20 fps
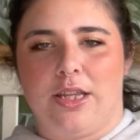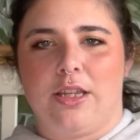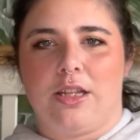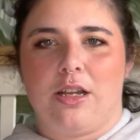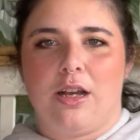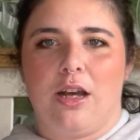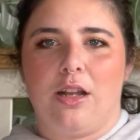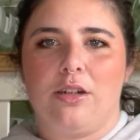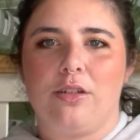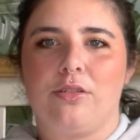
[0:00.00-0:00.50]
the
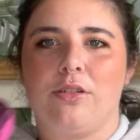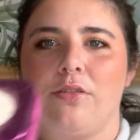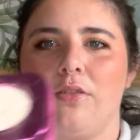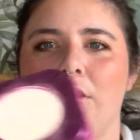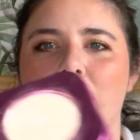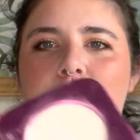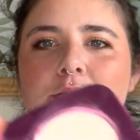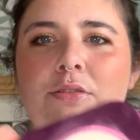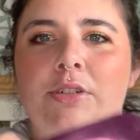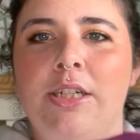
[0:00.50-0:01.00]
colour of
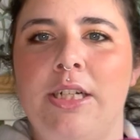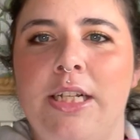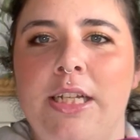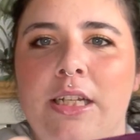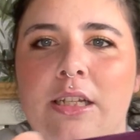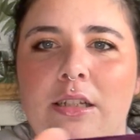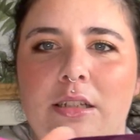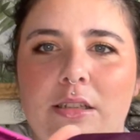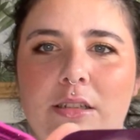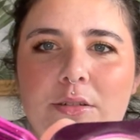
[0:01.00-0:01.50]
it
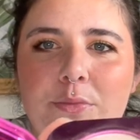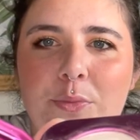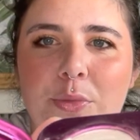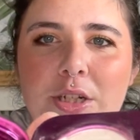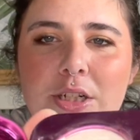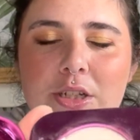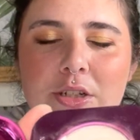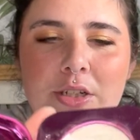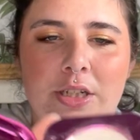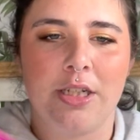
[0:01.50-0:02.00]
really when you're
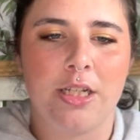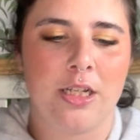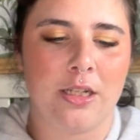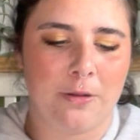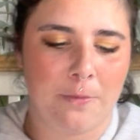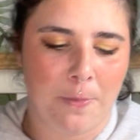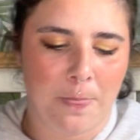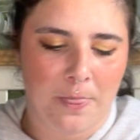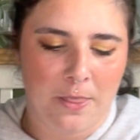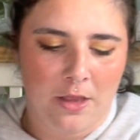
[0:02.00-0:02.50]
doing that.
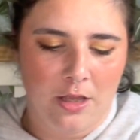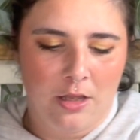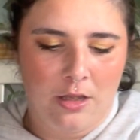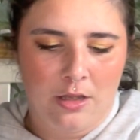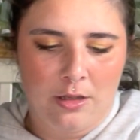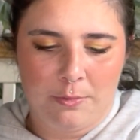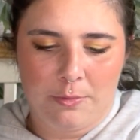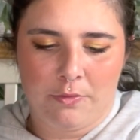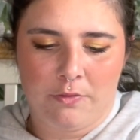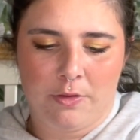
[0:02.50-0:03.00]

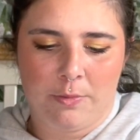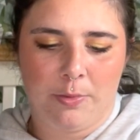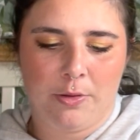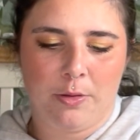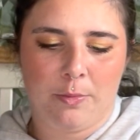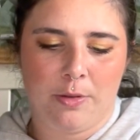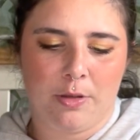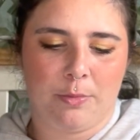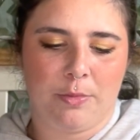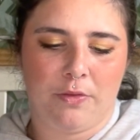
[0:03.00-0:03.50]
If I put a
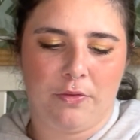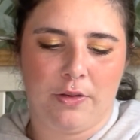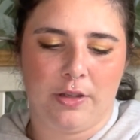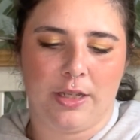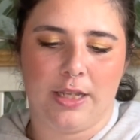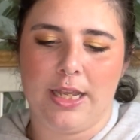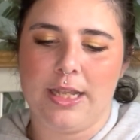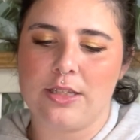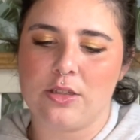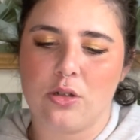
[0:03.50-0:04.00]
bit on my finger,
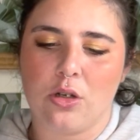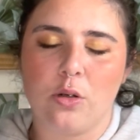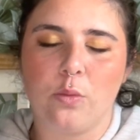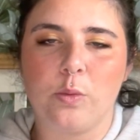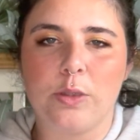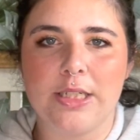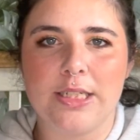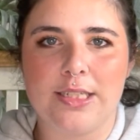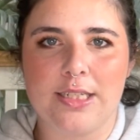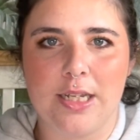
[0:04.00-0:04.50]
it's got a
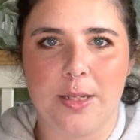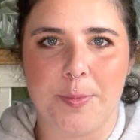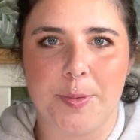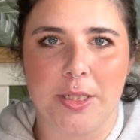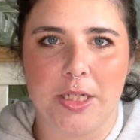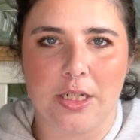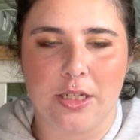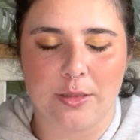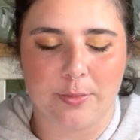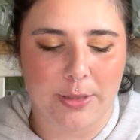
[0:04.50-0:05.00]
weird dip in it
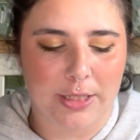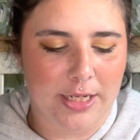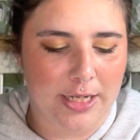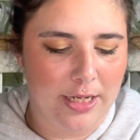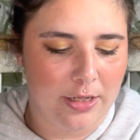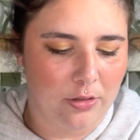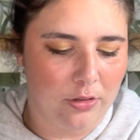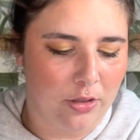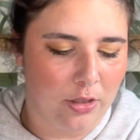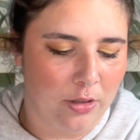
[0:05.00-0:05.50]
because my
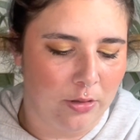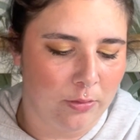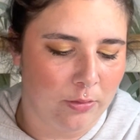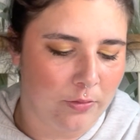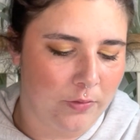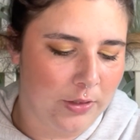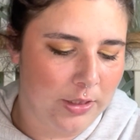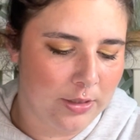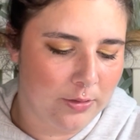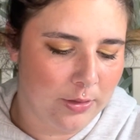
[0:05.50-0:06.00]
kid got a hold of
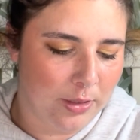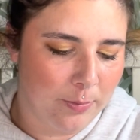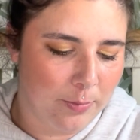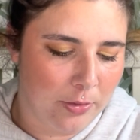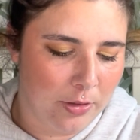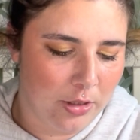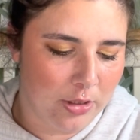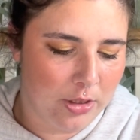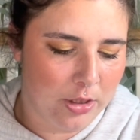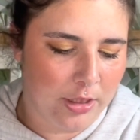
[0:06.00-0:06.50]
it, so I
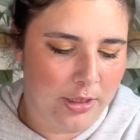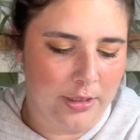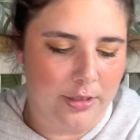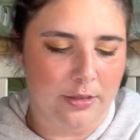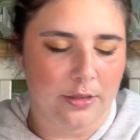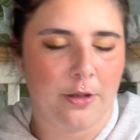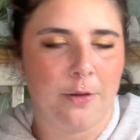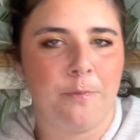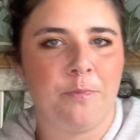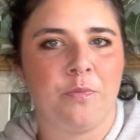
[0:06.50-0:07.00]
apologise.
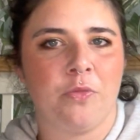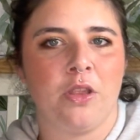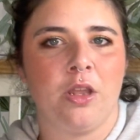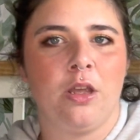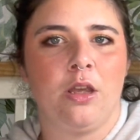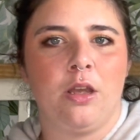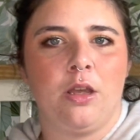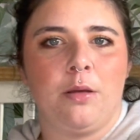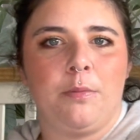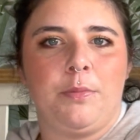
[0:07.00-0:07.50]

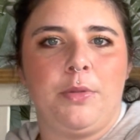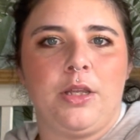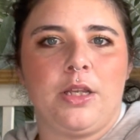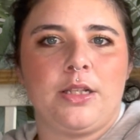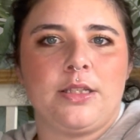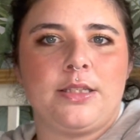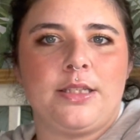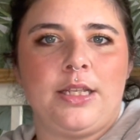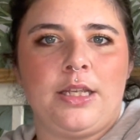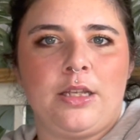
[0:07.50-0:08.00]
But you can
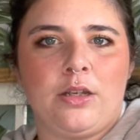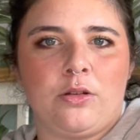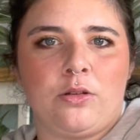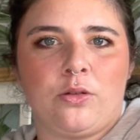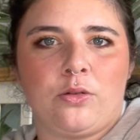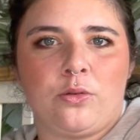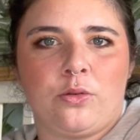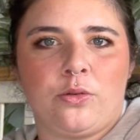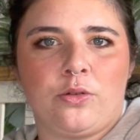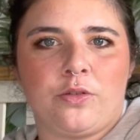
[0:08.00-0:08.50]
see on the
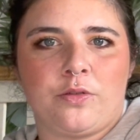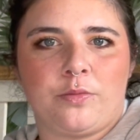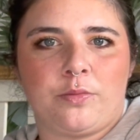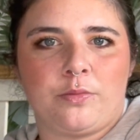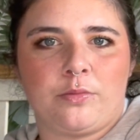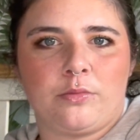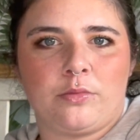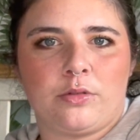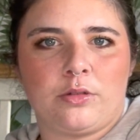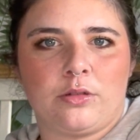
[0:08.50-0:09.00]
corner
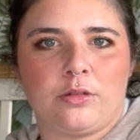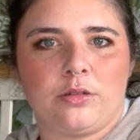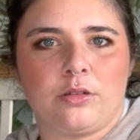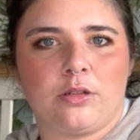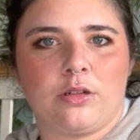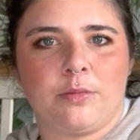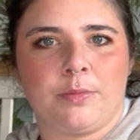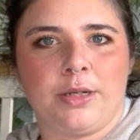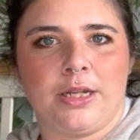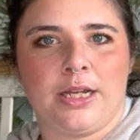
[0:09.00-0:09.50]

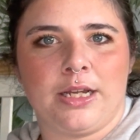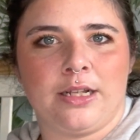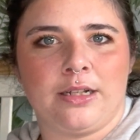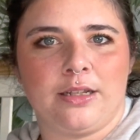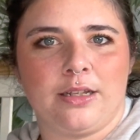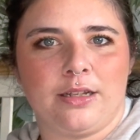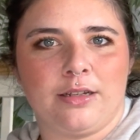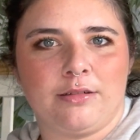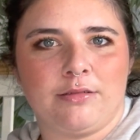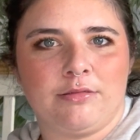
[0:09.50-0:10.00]
of my hand
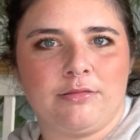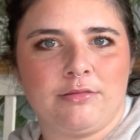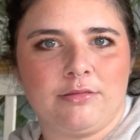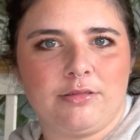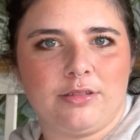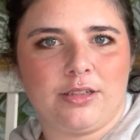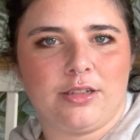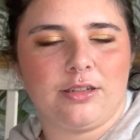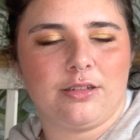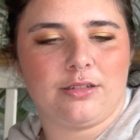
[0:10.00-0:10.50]
there, oh,
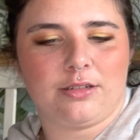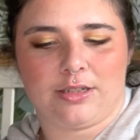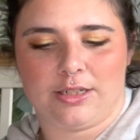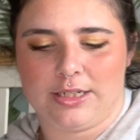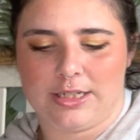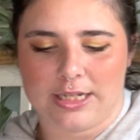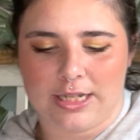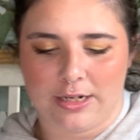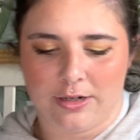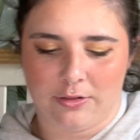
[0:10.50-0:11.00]
I did
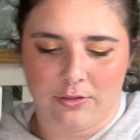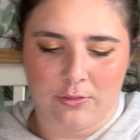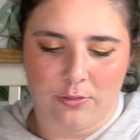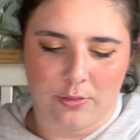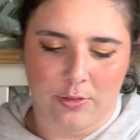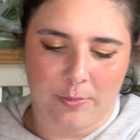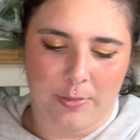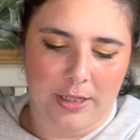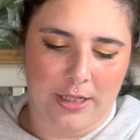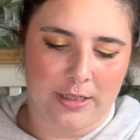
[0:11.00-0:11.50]
that in an
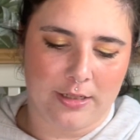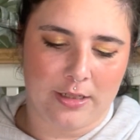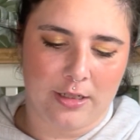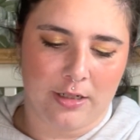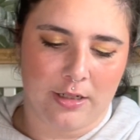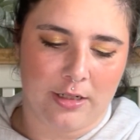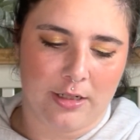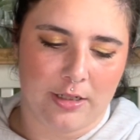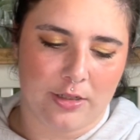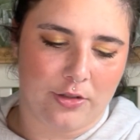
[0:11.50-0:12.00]
awkward place, didn't
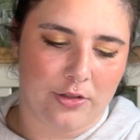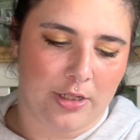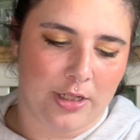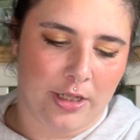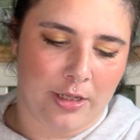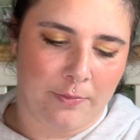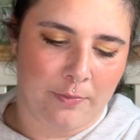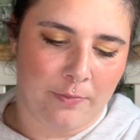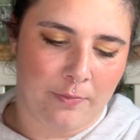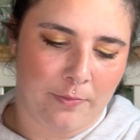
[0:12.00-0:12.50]
I? Let's try
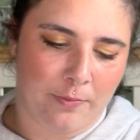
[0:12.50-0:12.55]
again.